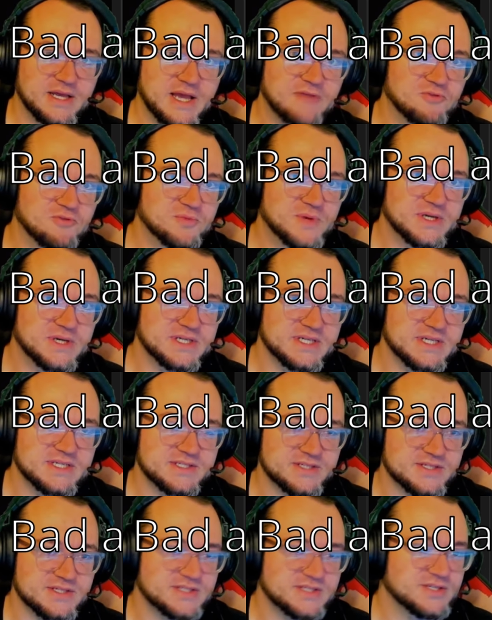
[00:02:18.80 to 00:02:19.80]
everybody is
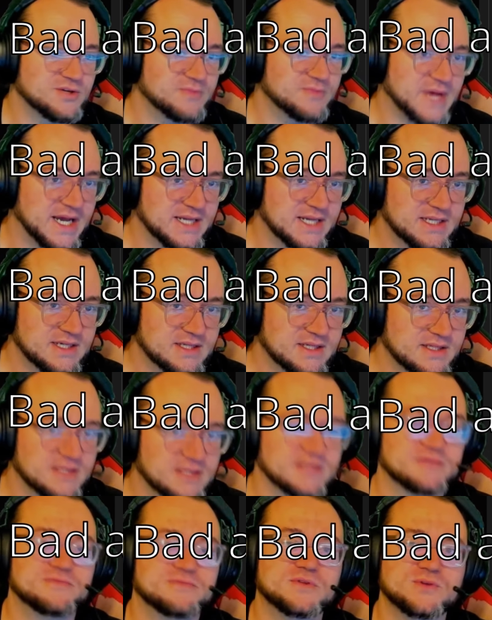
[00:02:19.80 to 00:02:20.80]
just so bad
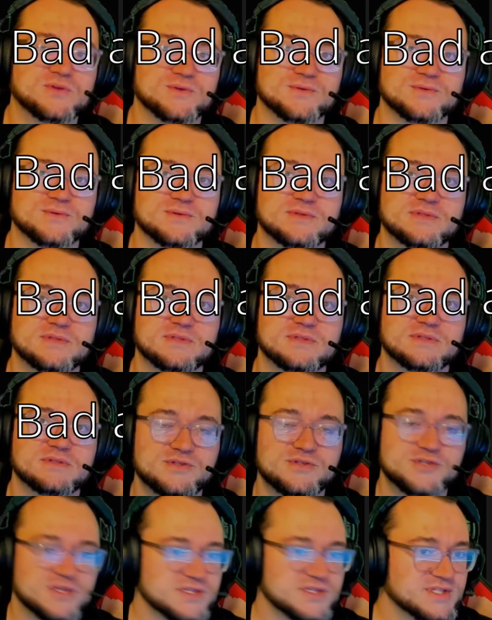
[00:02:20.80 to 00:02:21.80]
that if you
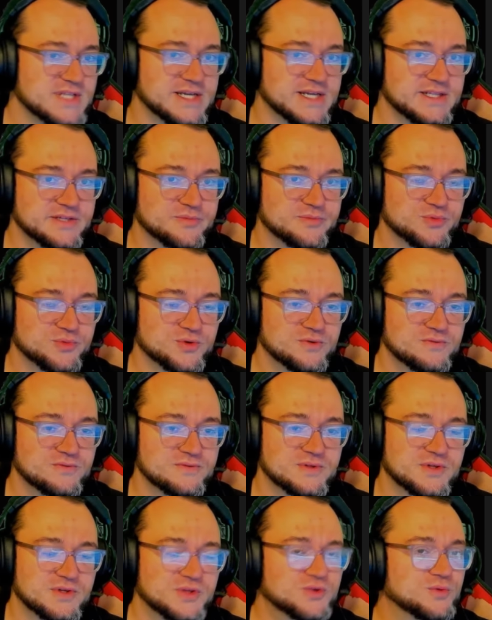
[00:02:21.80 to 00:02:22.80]
just slightly improve,
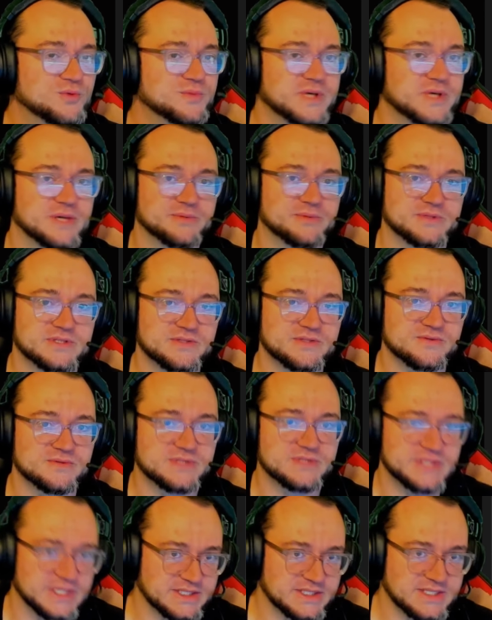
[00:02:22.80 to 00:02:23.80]
you'll be able to
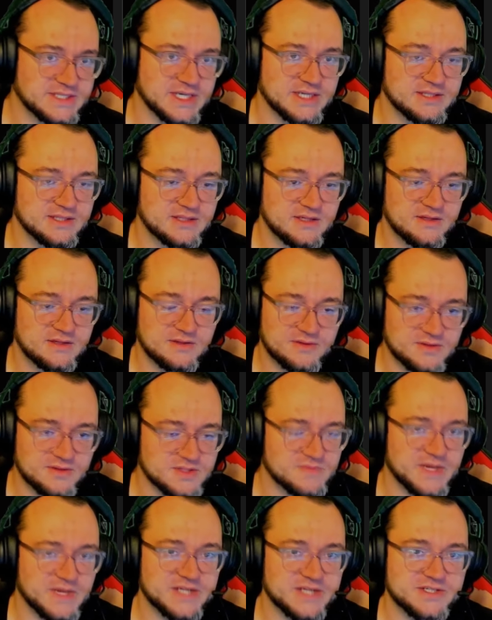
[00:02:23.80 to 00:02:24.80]
dictate
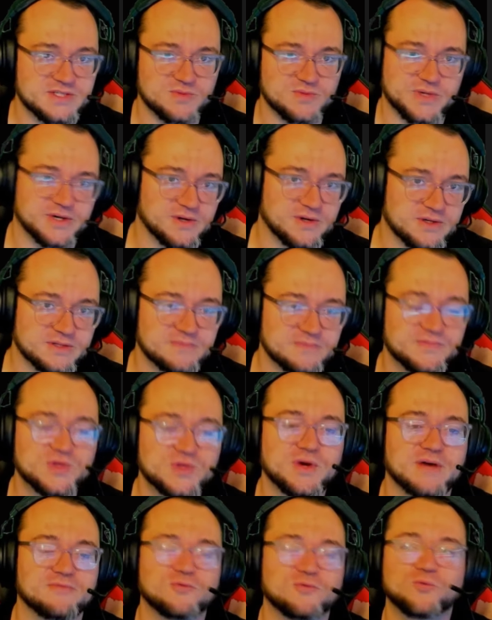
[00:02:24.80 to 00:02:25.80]
those matches way harder. You
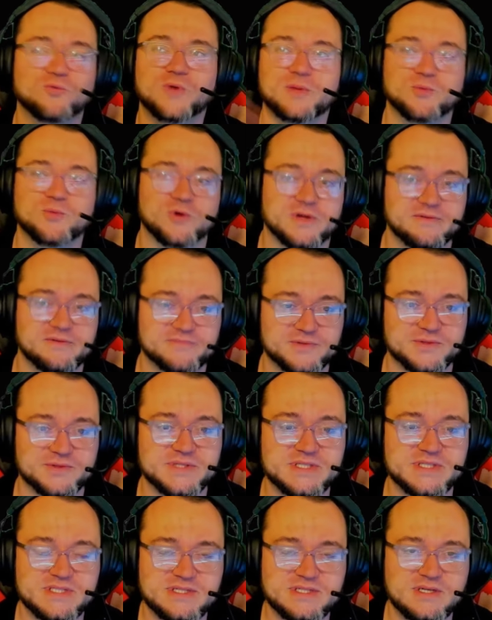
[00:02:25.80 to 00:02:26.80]
have way more
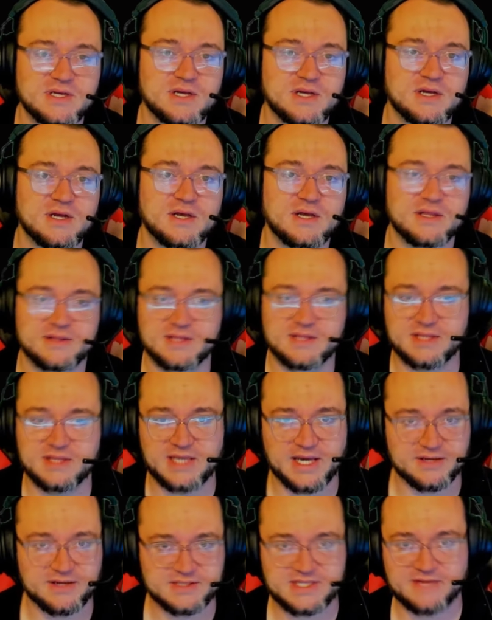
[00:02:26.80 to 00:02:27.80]
influence than the
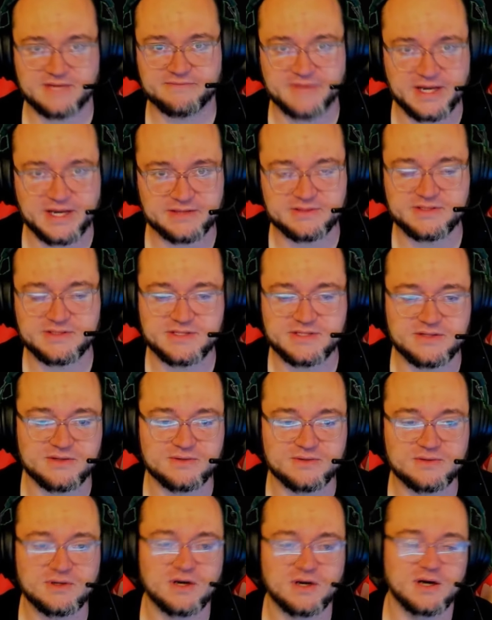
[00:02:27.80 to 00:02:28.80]
outside factors do
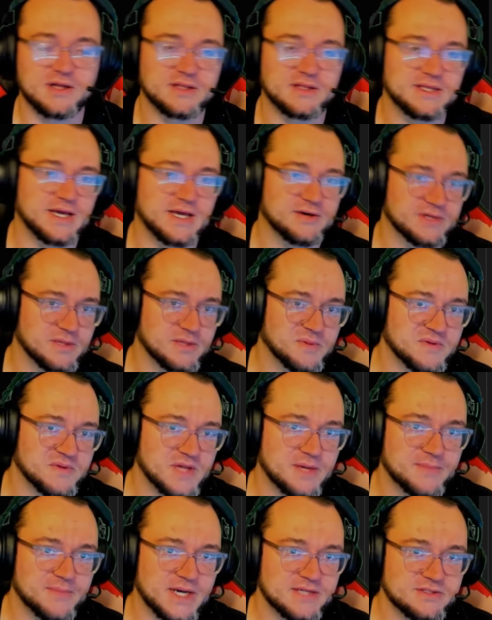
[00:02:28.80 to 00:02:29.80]
on the outcome of
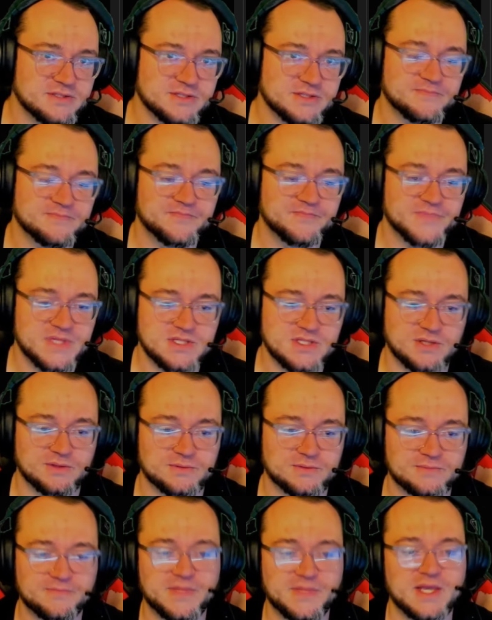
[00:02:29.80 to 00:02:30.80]
that match. So
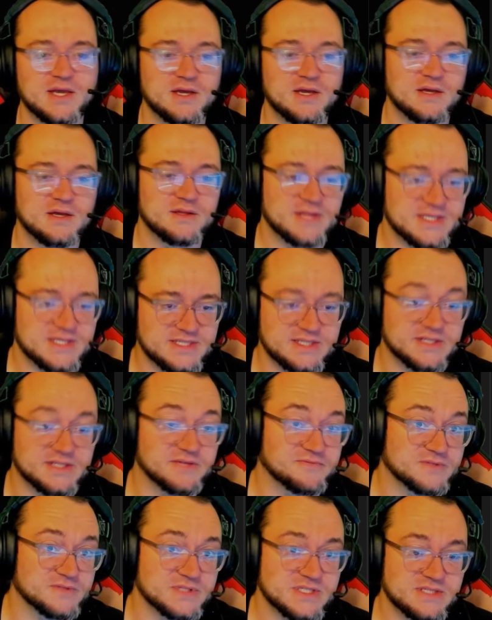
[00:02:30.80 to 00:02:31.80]
that's the
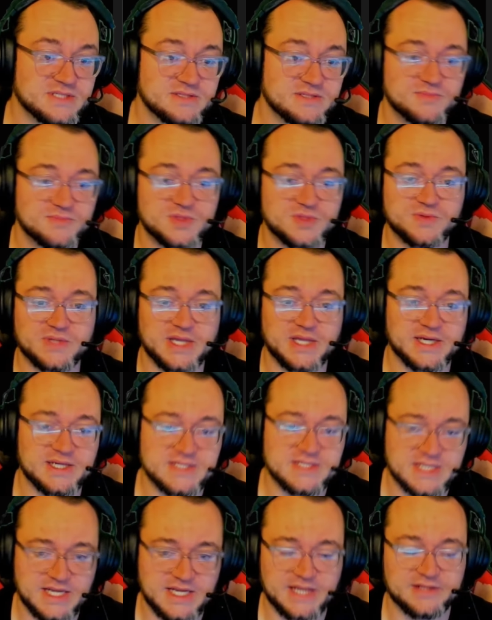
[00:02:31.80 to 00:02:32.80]
difference between that
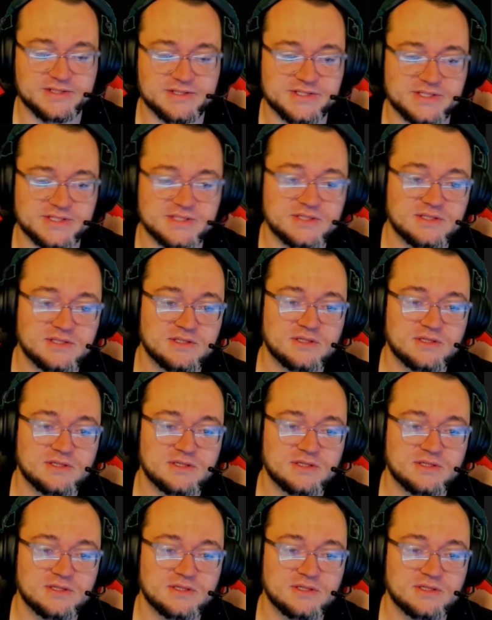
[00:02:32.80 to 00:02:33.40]
guy's analogy